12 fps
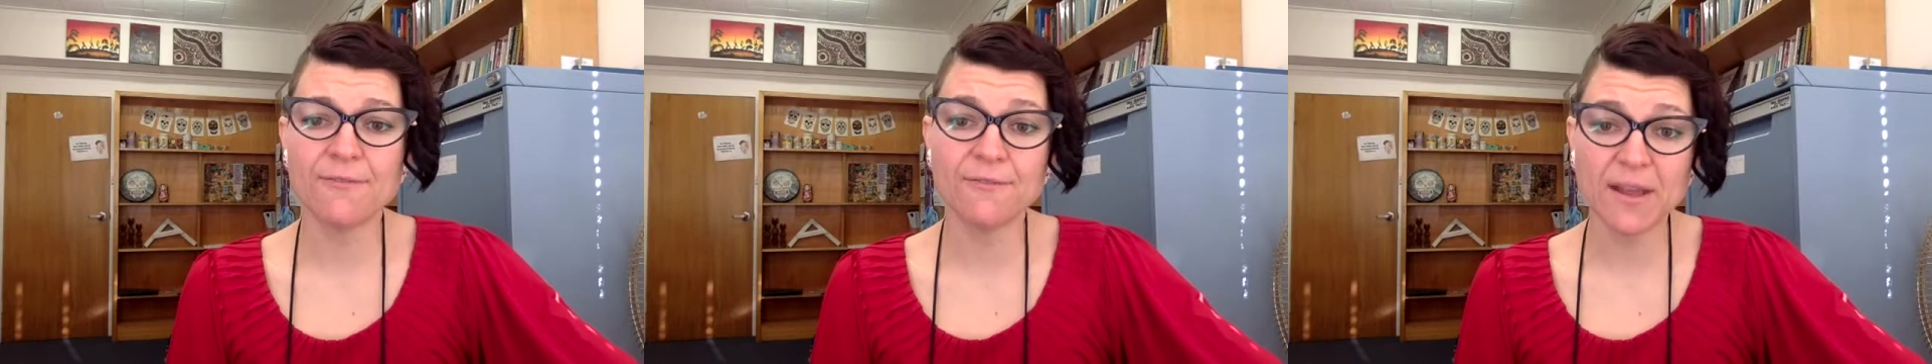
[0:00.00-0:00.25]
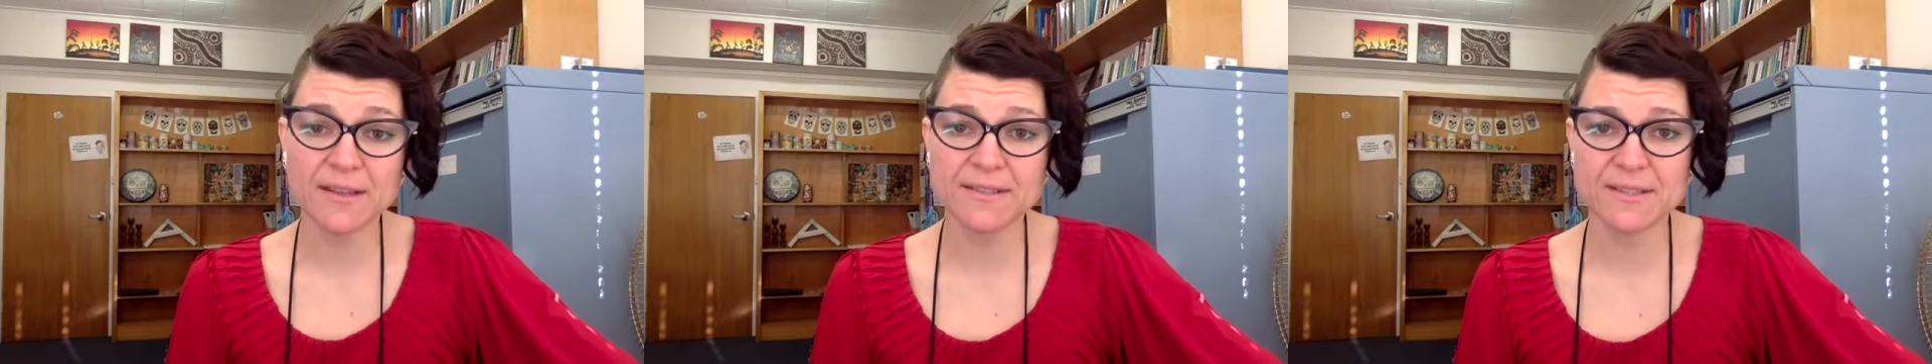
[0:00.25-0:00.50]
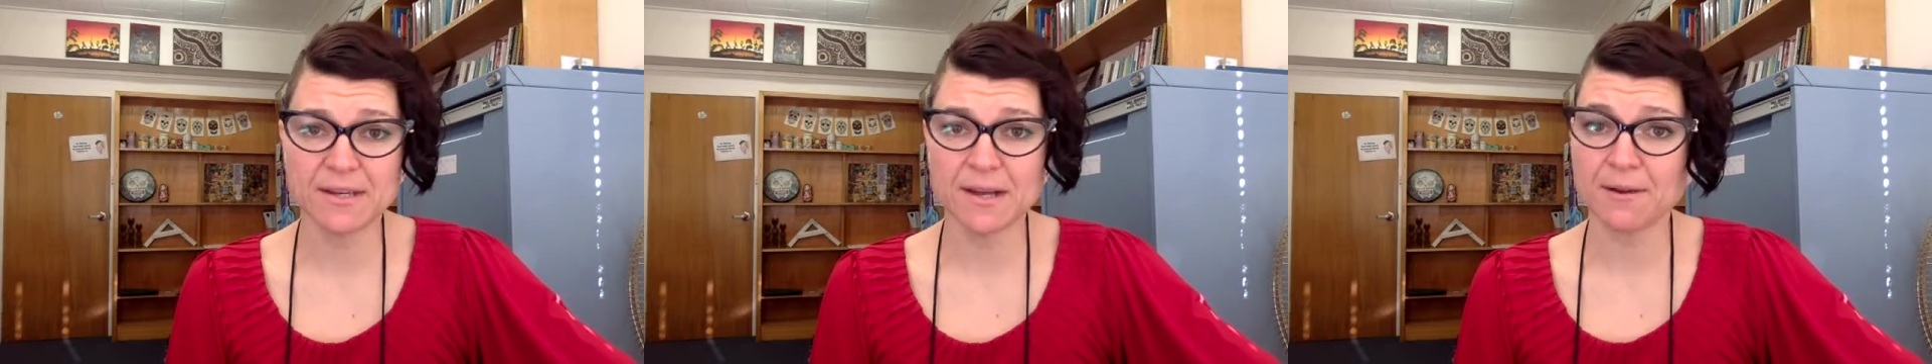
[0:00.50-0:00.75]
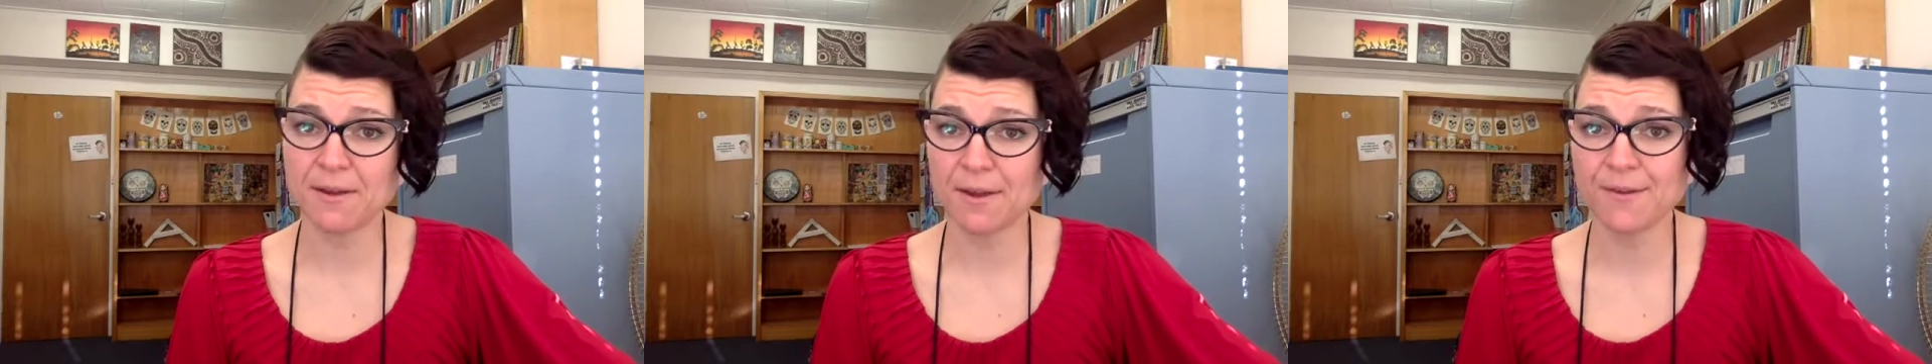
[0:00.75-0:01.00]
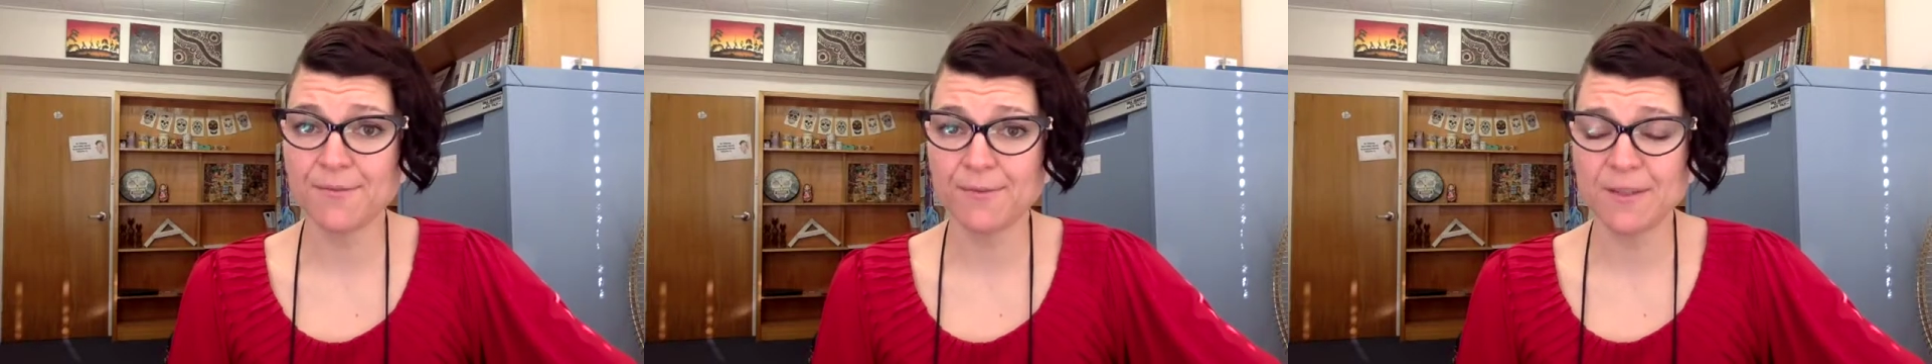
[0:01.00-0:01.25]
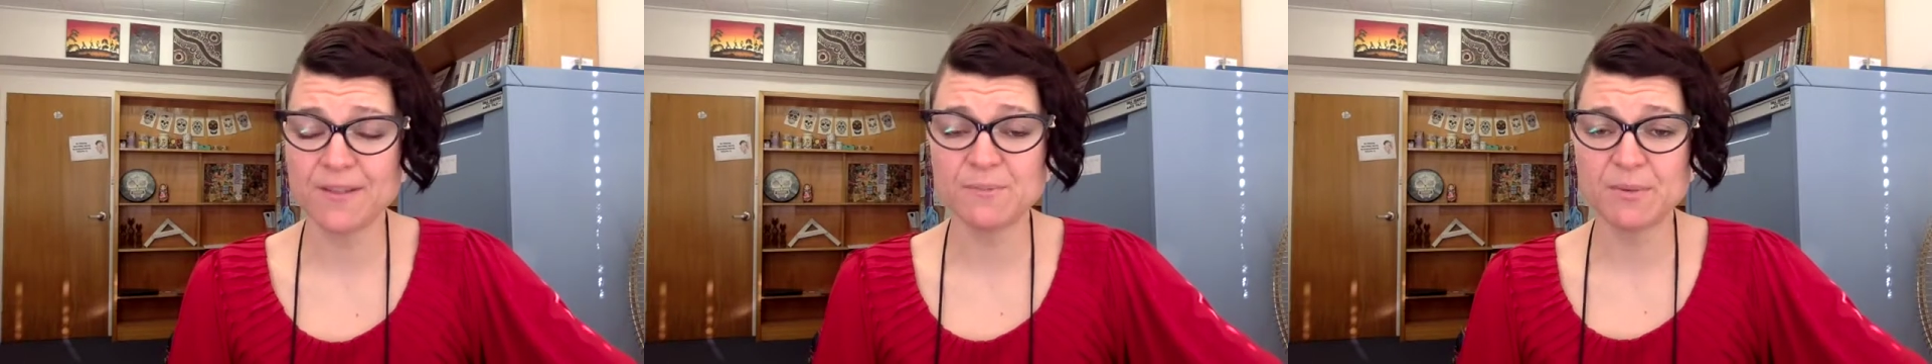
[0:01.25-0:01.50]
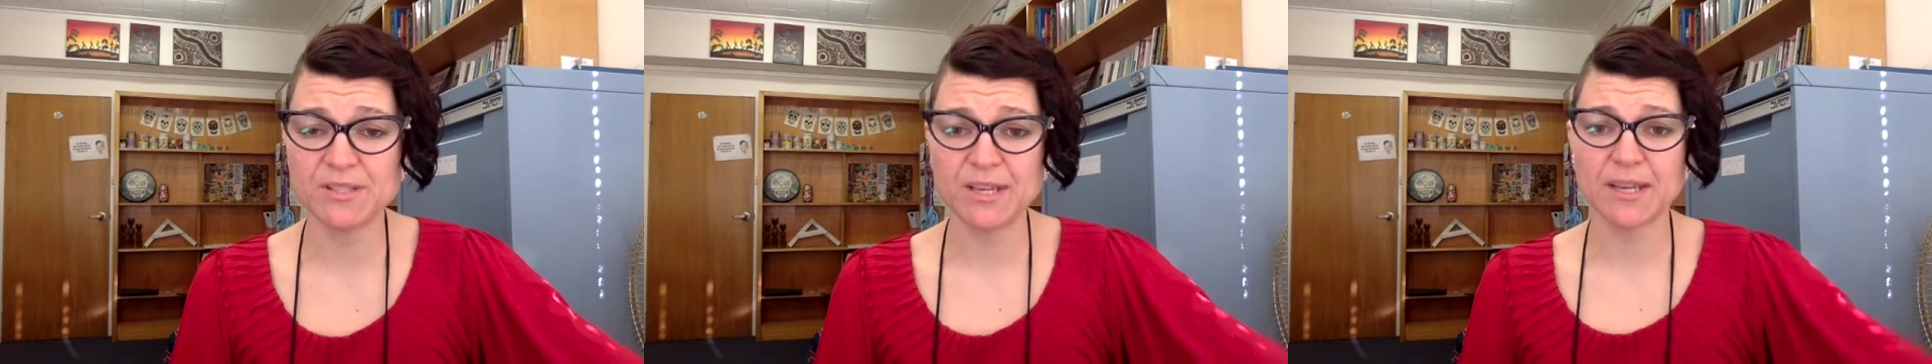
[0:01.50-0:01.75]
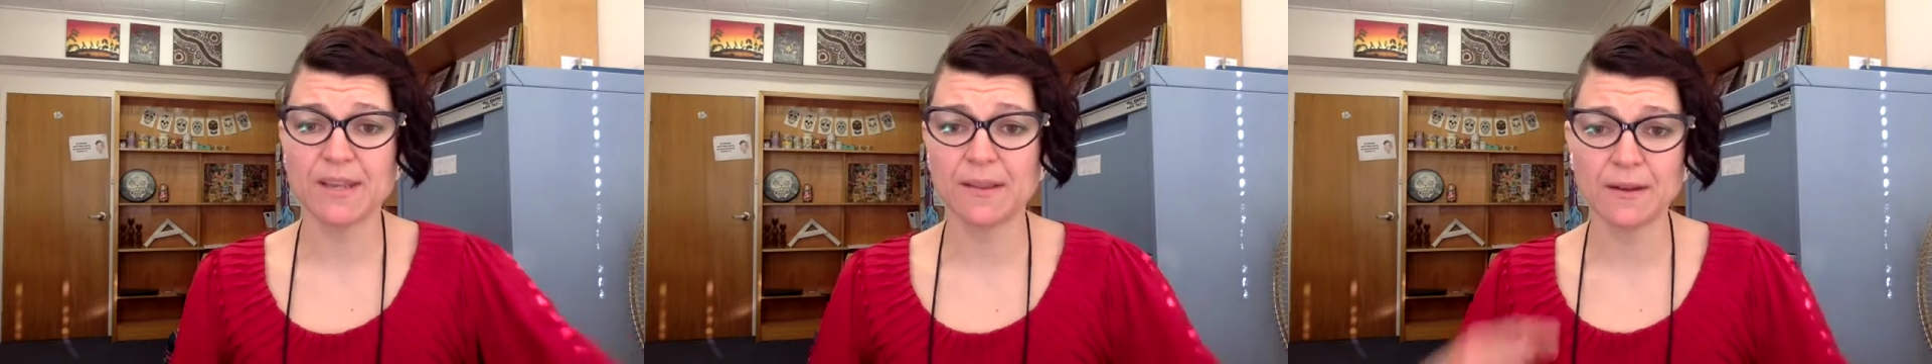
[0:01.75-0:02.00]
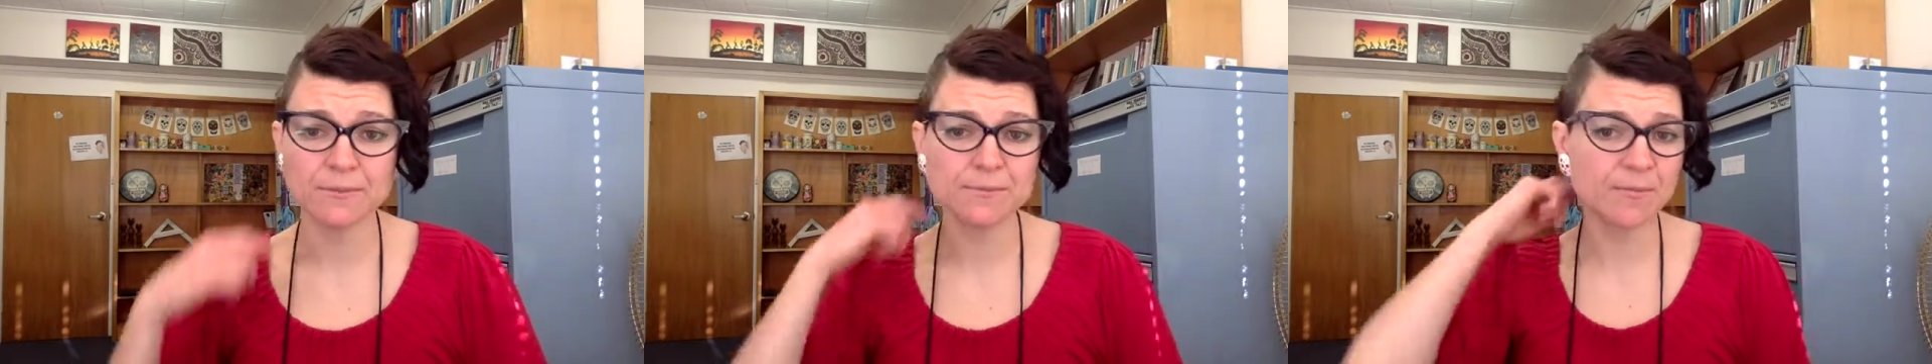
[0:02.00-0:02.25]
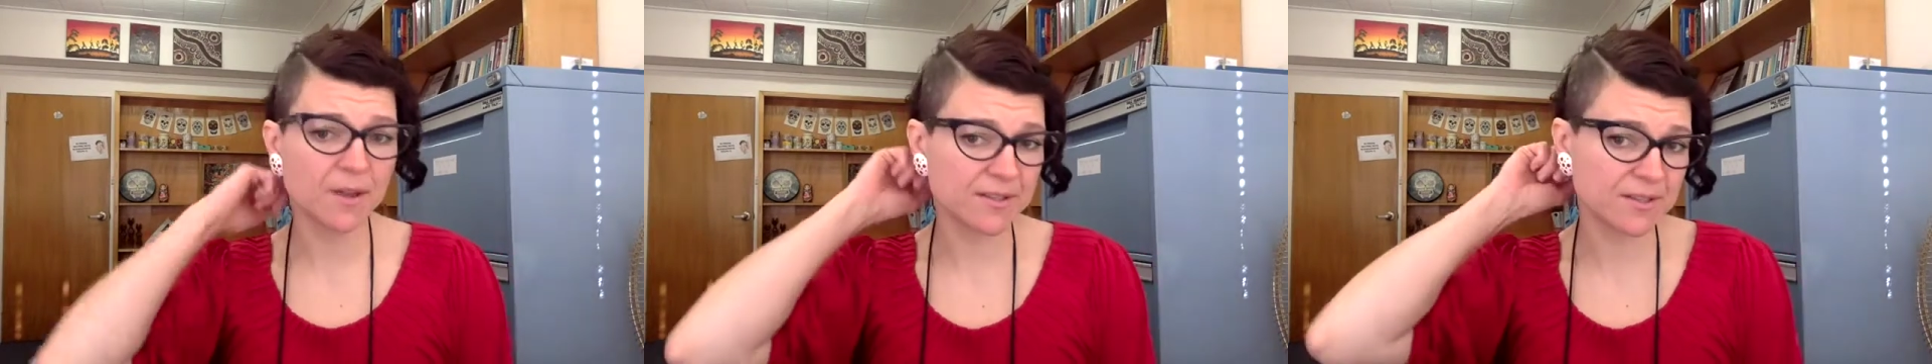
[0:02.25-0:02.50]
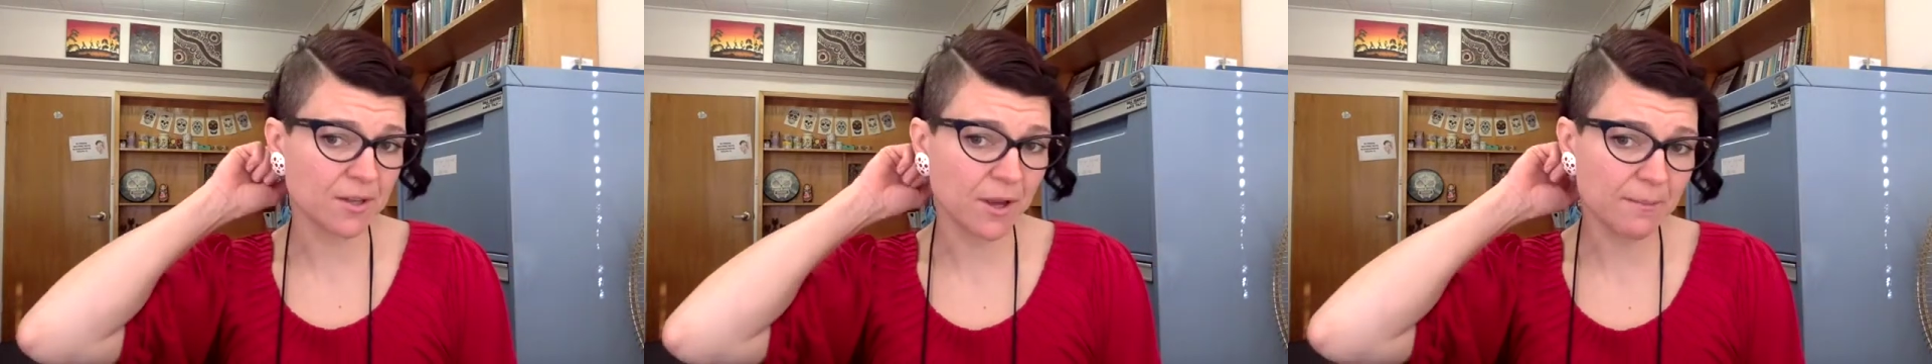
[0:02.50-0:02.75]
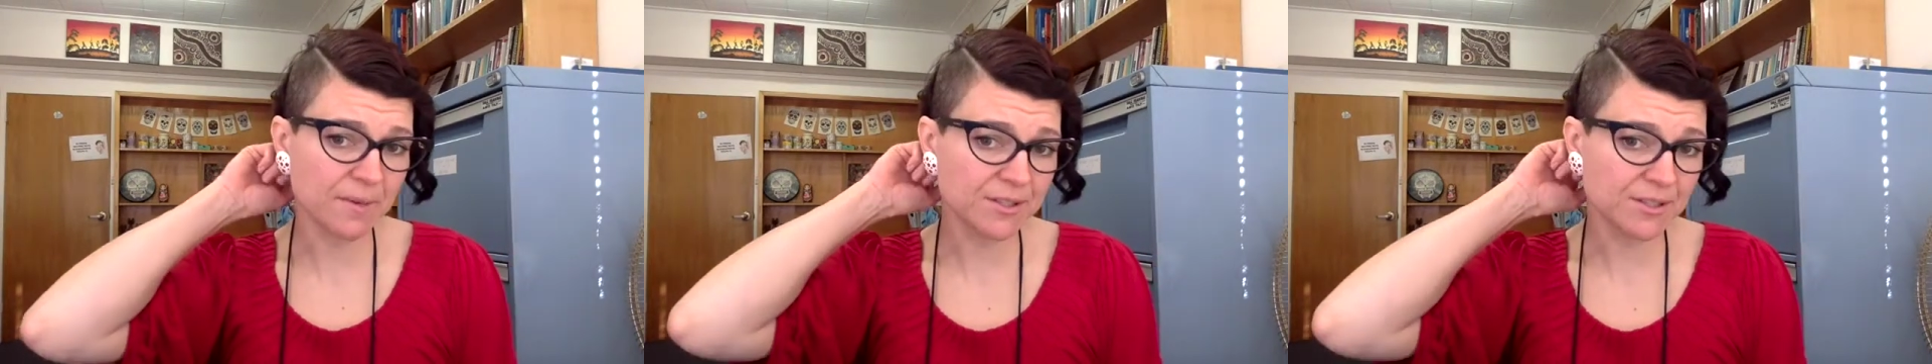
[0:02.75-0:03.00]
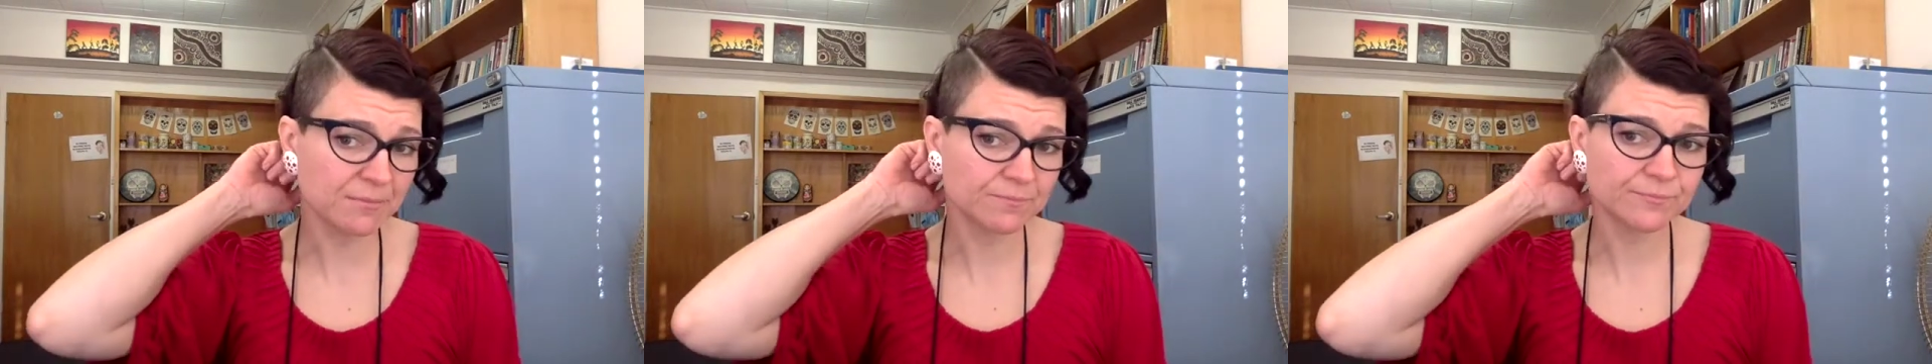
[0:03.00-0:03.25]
flood scenario for this particular assignment.